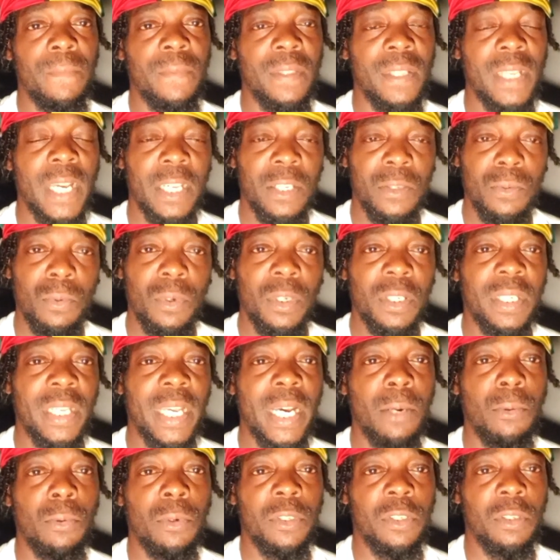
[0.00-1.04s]
That's what
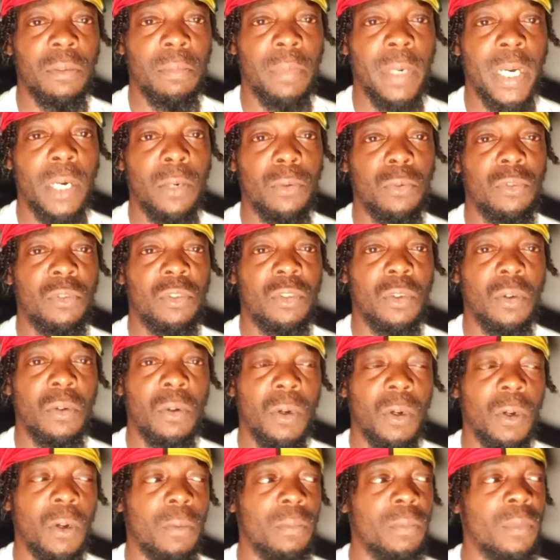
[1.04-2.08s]
that was about. So
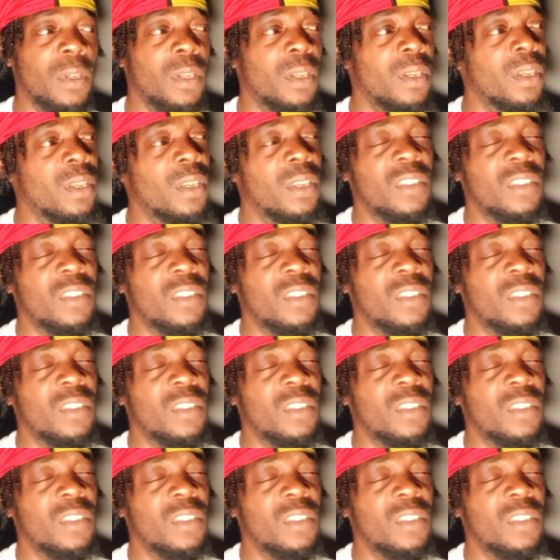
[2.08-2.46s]
um